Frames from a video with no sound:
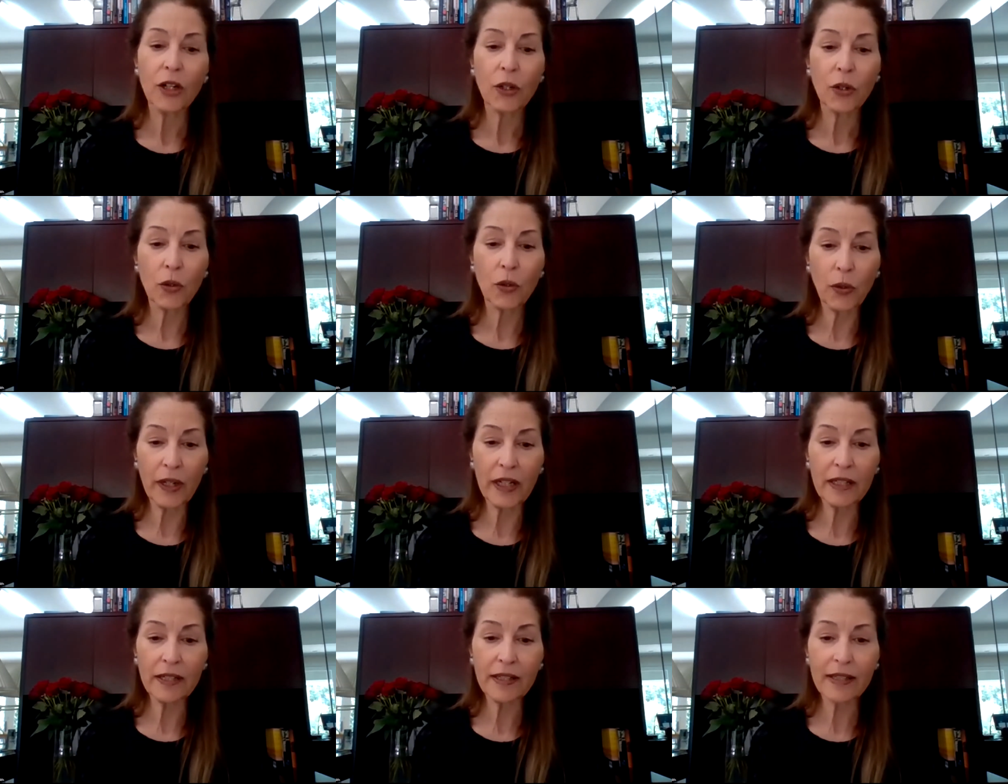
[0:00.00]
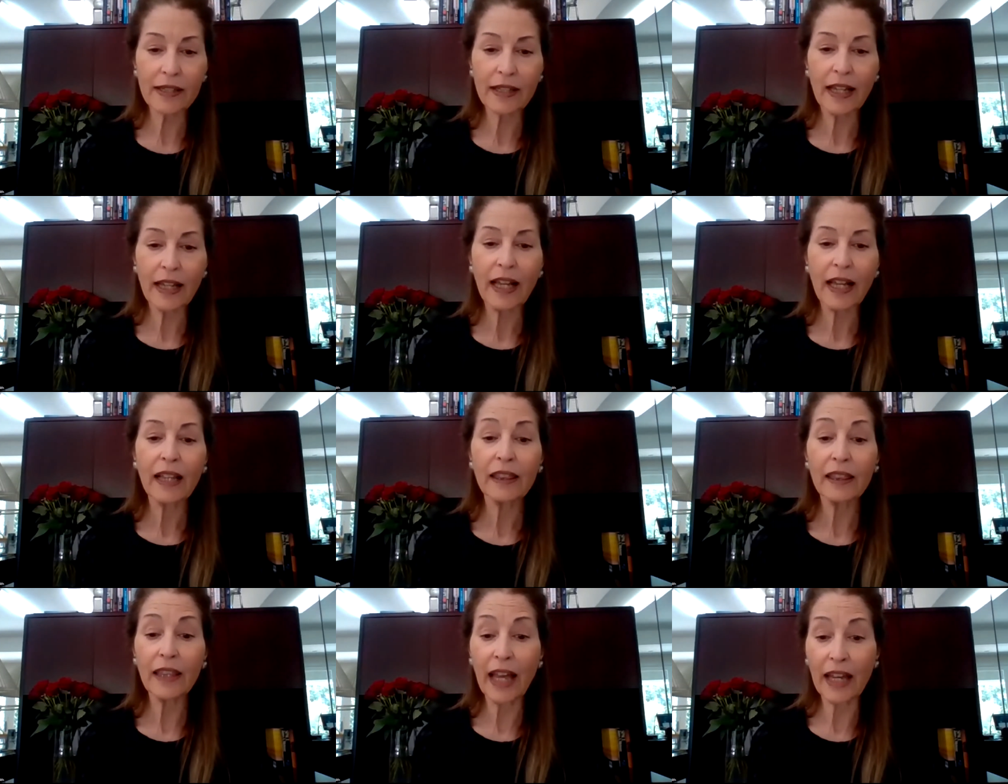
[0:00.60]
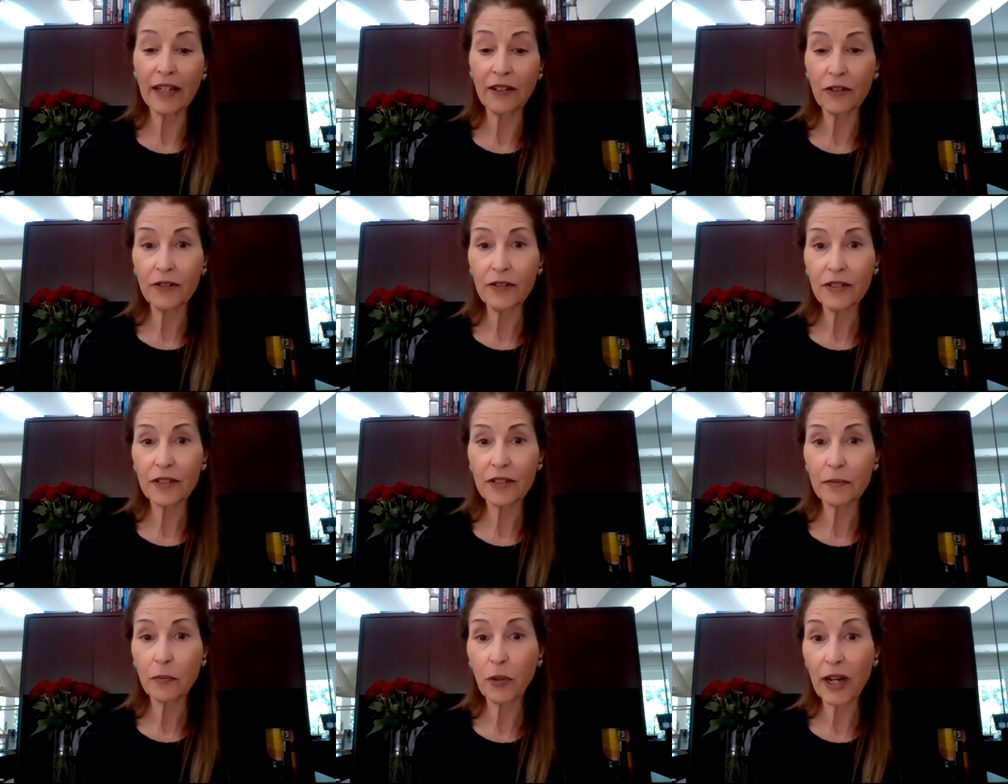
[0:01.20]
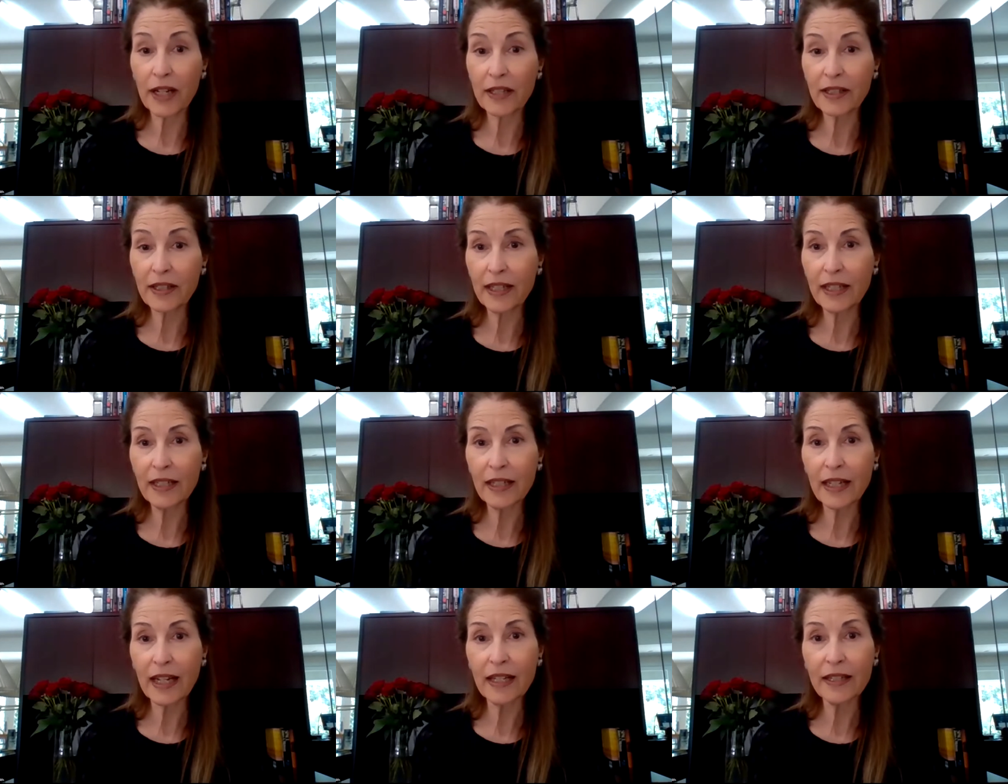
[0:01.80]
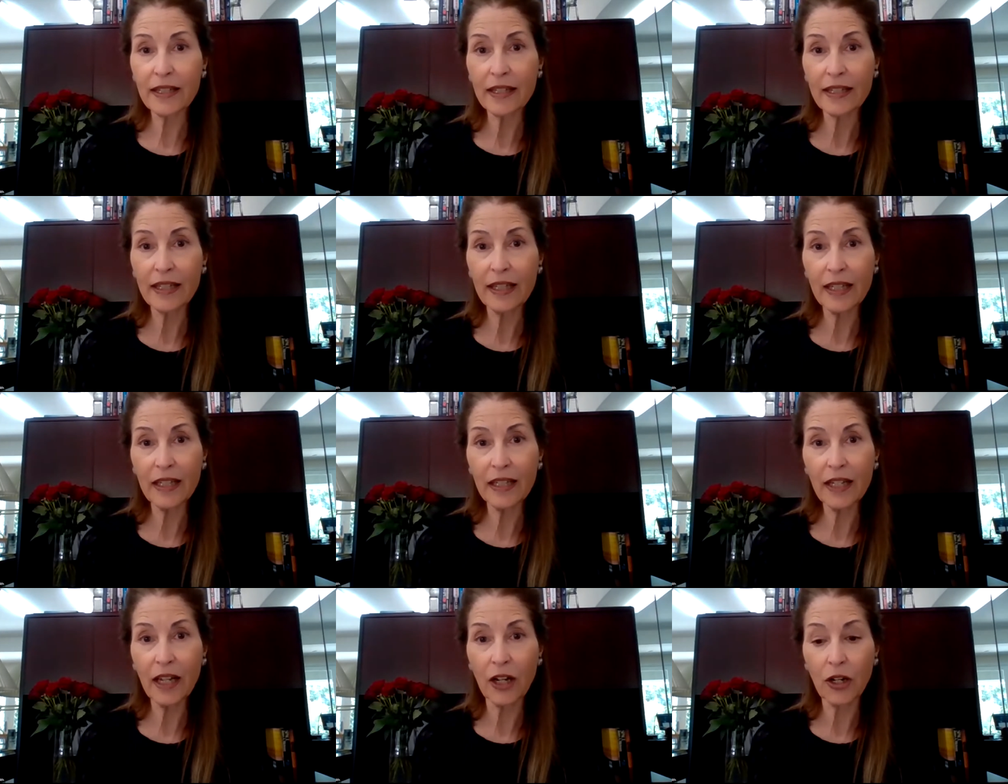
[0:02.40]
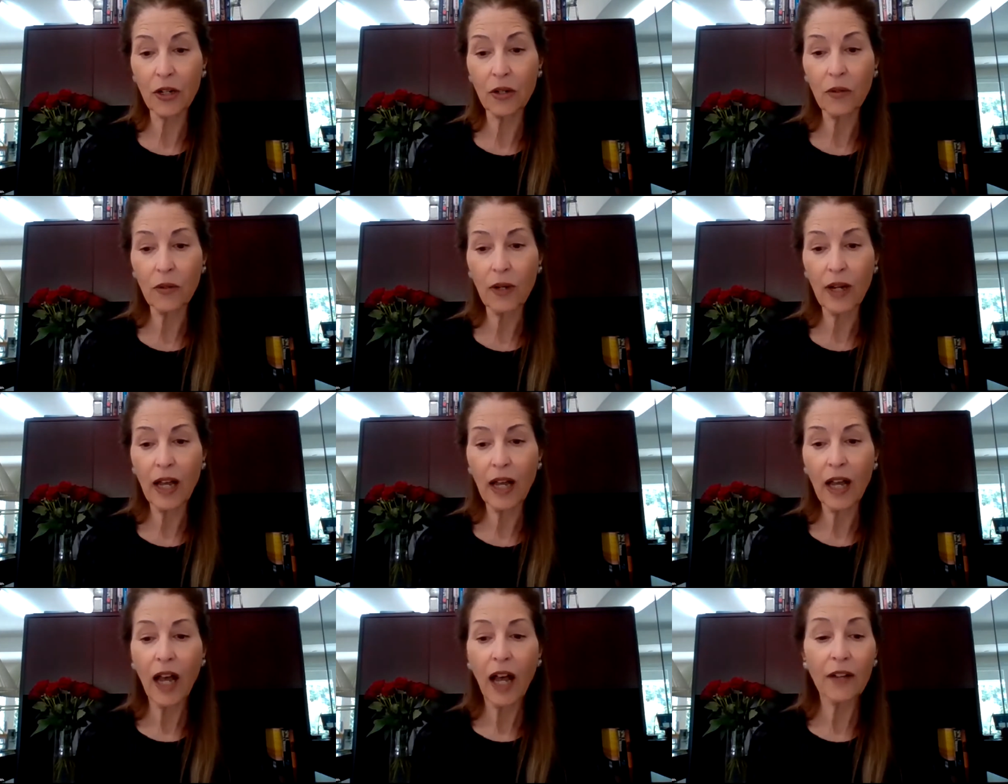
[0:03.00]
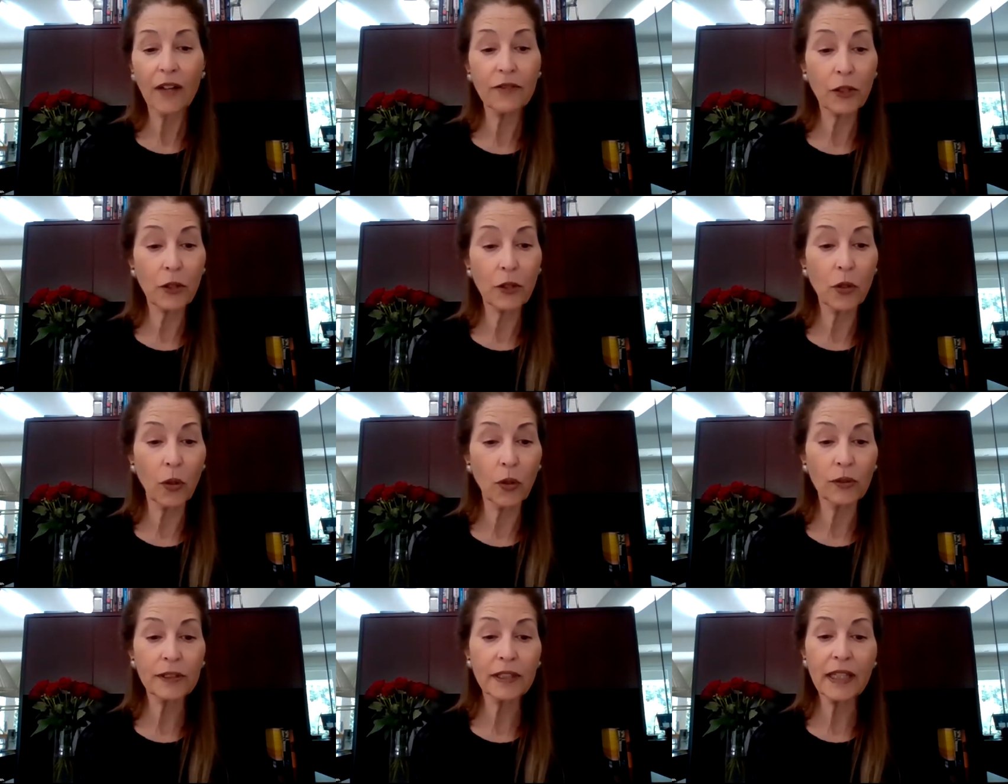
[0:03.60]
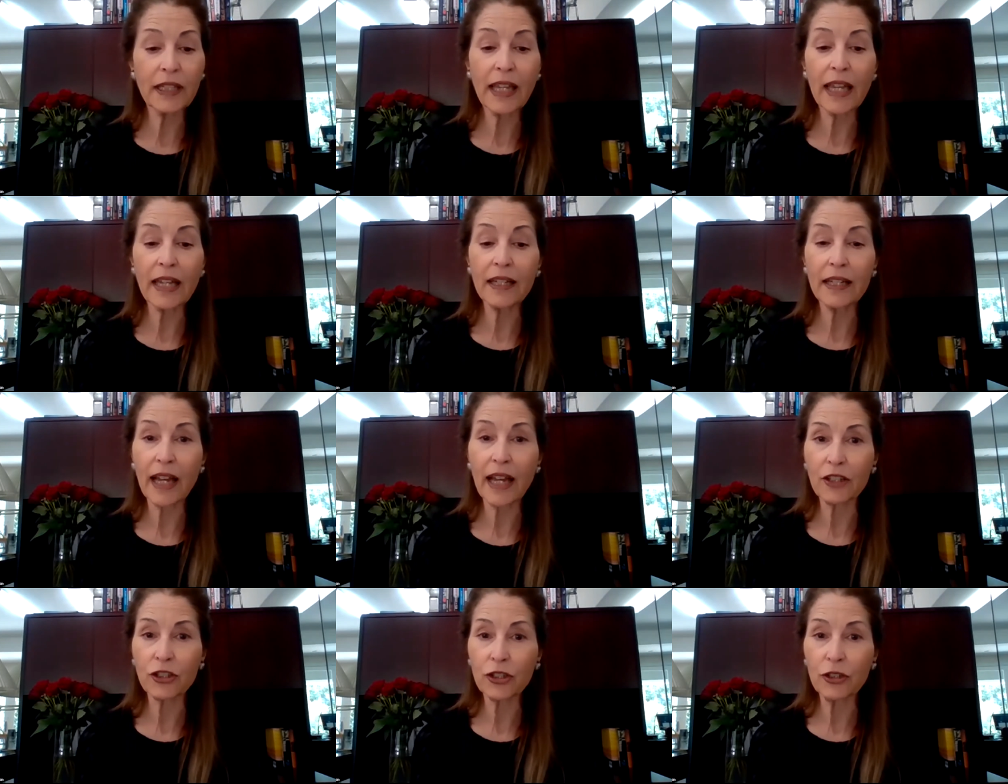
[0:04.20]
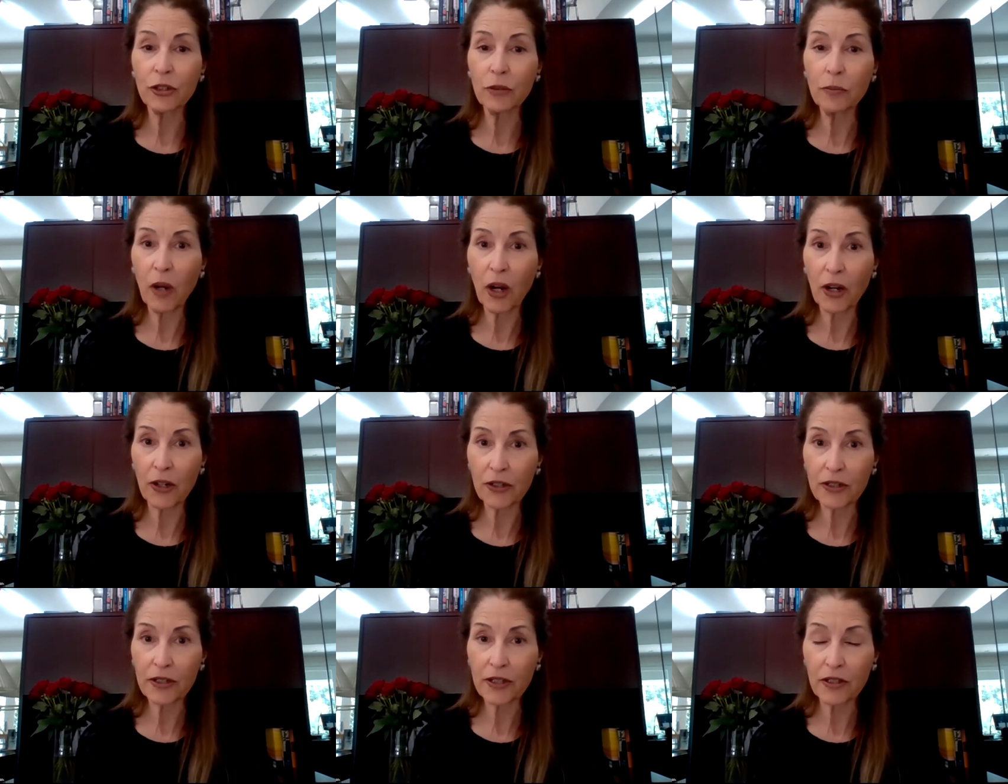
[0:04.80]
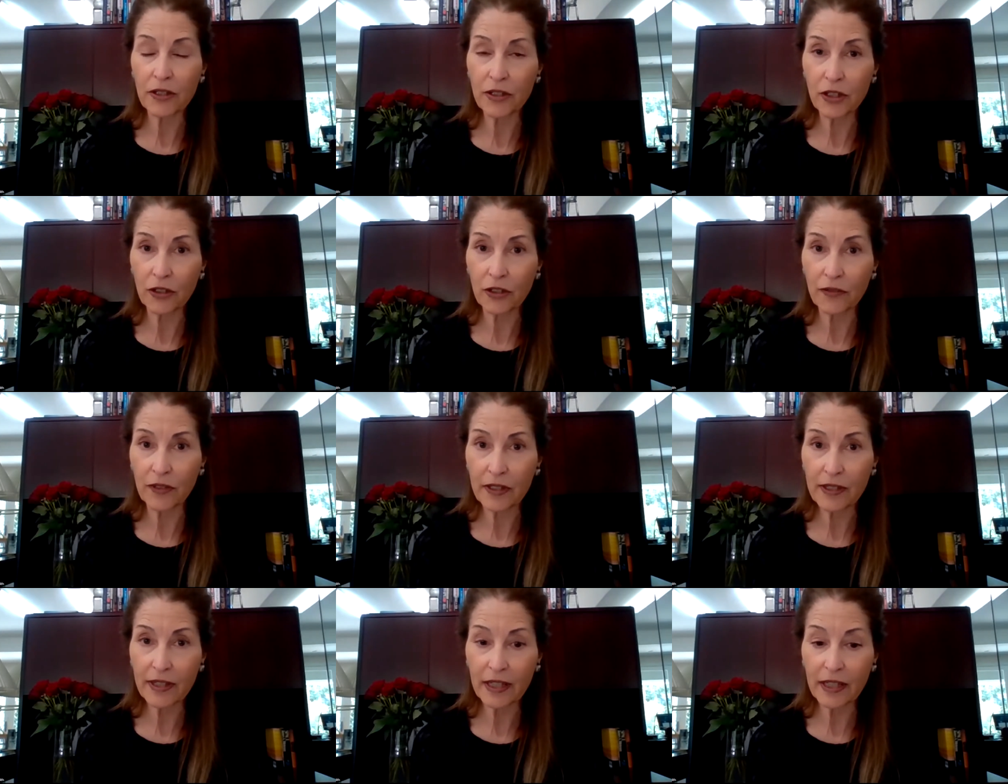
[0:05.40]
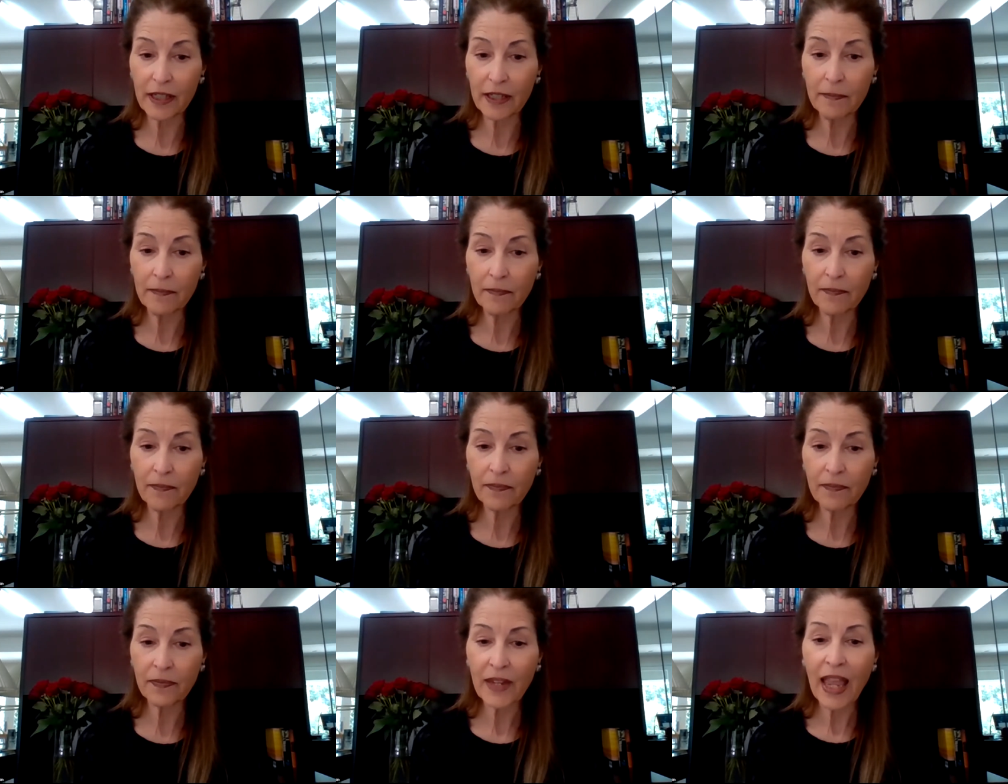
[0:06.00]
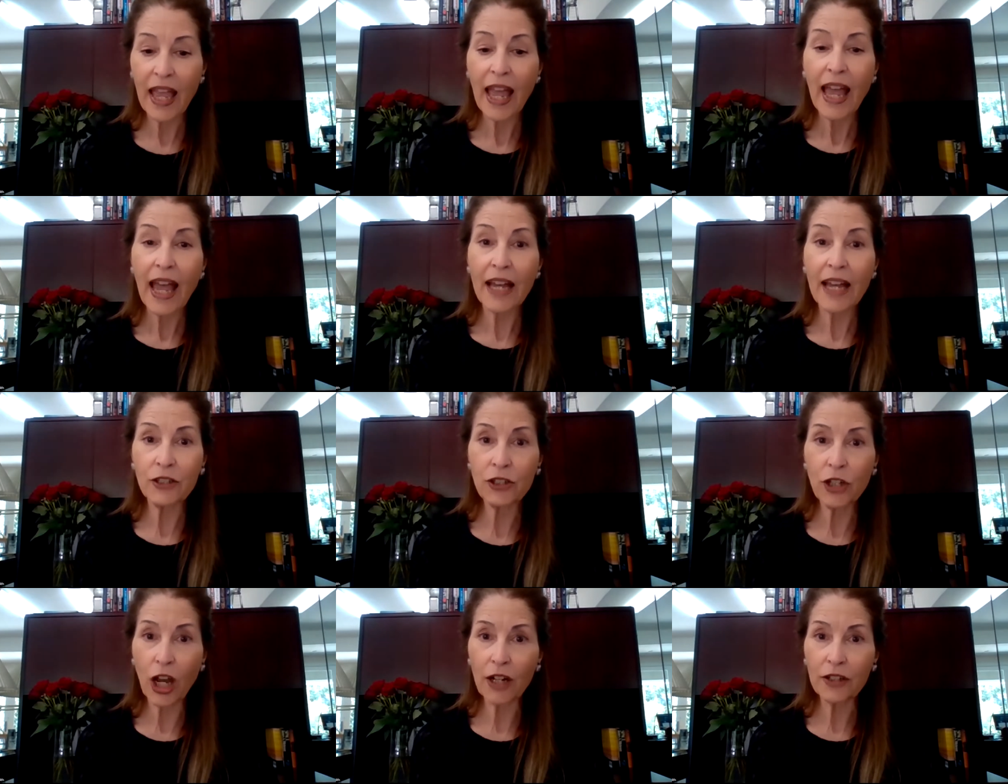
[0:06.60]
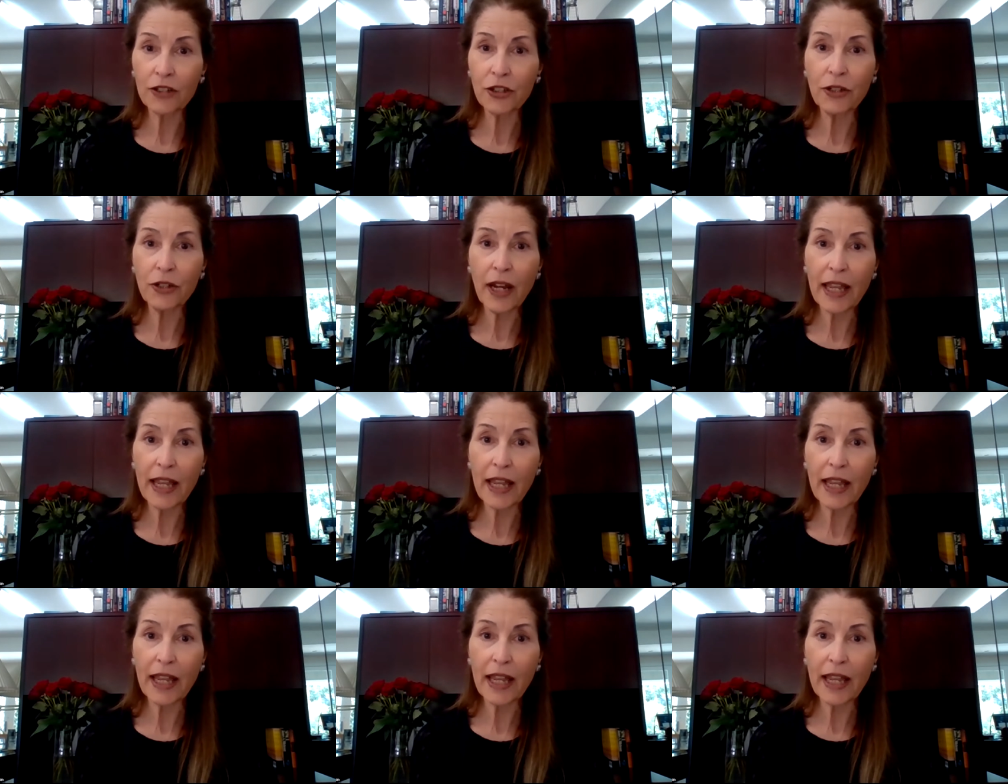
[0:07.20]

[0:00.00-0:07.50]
Chris Lehnertz, President and CEO of the Golden Gate National Parks Conservancy, and Dr.